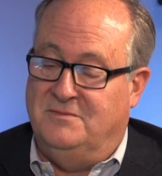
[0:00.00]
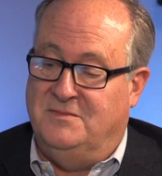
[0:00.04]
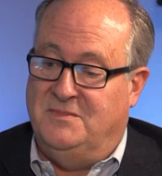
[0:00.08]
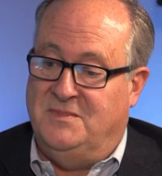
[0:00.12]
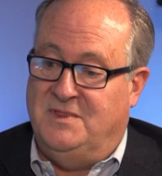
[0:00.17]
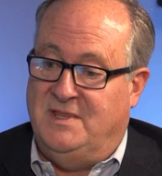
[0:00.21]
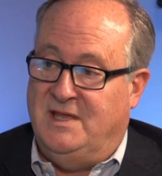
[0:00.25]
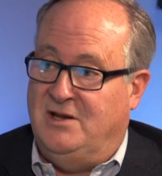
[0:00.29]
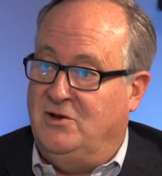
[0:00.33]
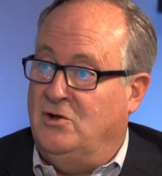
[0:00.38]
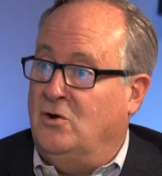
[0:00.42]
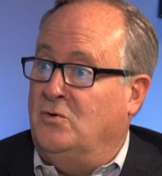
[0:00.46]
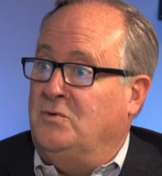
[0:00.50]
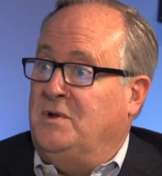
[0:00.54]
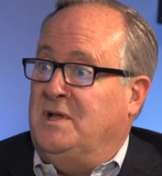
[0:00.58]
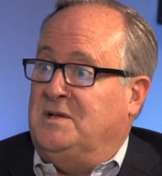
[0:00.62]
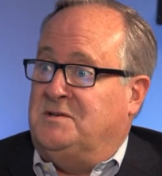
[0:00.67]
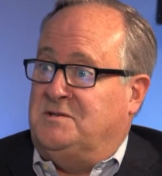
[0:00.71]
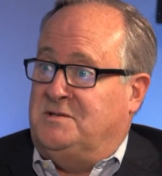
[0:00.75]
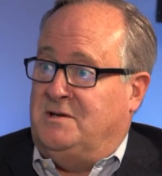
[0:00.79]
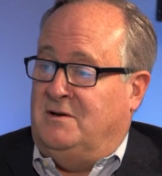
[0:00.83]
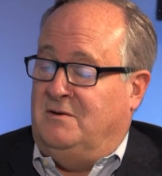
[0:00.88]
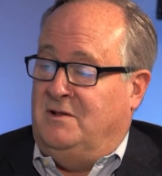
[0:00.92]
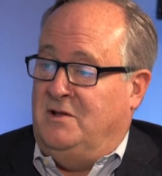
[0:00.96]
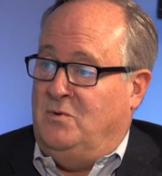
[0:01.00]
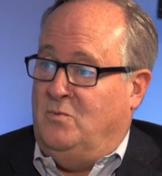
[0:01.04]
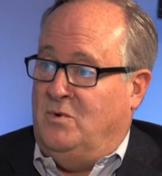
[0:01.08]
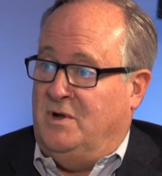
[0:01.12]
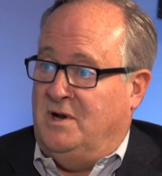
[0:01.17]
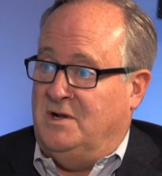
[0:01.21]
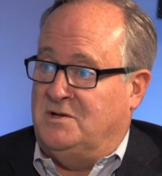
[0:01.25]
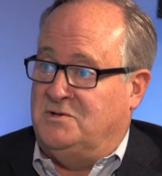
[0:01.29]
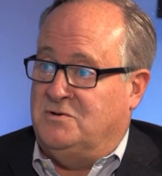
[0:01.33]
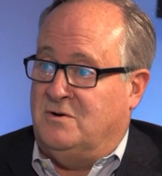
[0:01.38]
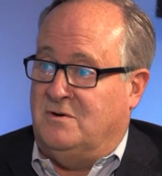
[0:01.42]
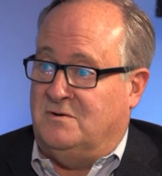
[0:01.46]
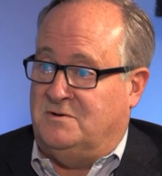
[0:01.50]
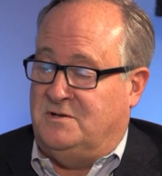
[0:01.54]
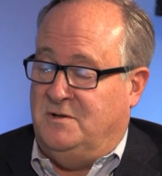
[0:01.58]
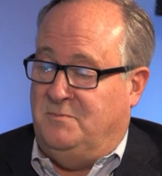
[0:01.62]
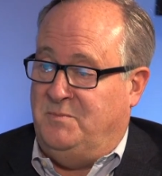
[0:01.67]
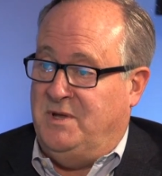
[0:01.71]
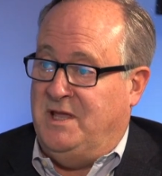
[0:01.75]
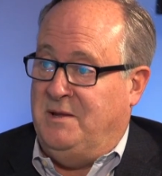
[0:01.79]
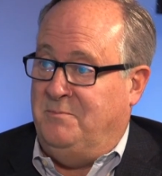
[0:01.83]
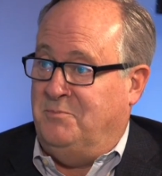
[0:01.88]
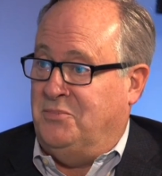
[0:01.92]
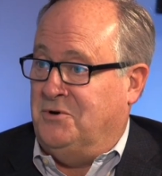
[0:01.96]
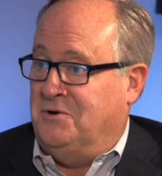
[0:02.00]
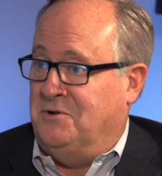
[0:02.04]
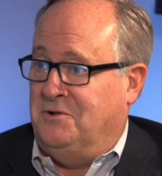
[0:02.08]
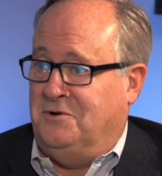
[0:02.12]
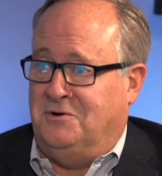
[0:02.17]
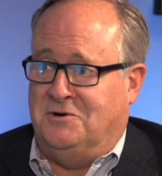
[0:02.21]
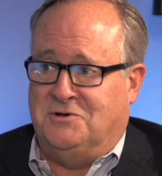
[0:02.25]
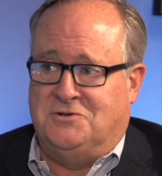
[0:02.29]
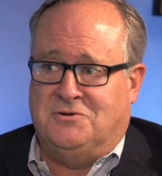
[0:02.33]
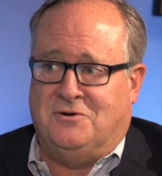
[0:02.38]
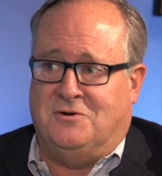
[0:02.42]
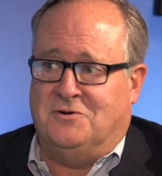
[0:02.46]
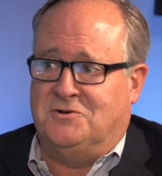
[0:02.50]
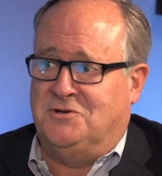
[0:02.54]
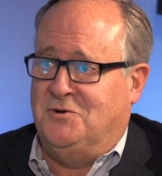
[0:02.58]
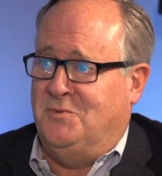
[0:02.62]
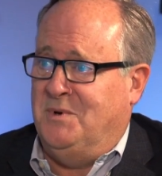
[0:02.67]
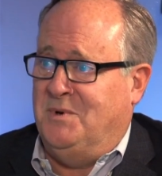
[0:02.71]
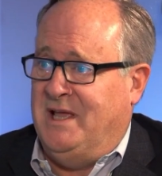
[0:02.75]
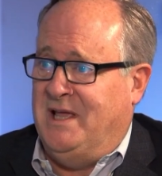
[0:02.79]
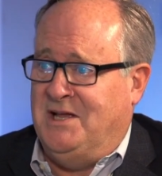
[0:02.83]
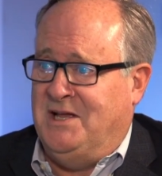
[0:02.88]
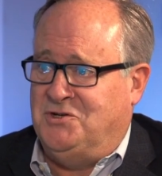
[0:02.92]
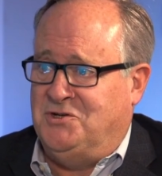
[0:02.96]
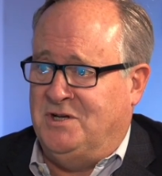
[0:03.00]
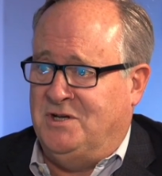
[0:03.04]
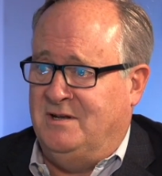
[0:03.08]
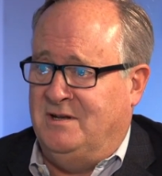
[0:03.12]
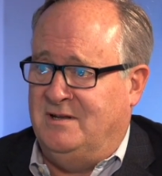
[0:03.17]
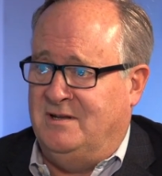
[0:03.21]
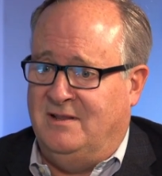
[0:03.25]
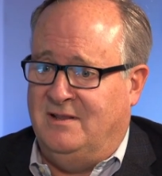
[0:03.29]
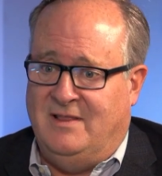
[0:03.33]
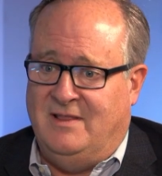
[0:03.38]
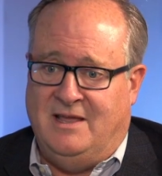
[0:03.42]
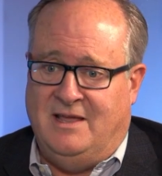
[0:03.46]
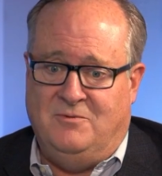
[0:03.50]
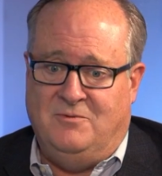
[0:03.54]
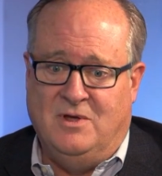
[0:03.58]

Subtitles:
they don't necessarily want to talk to people or talk to an agent, and they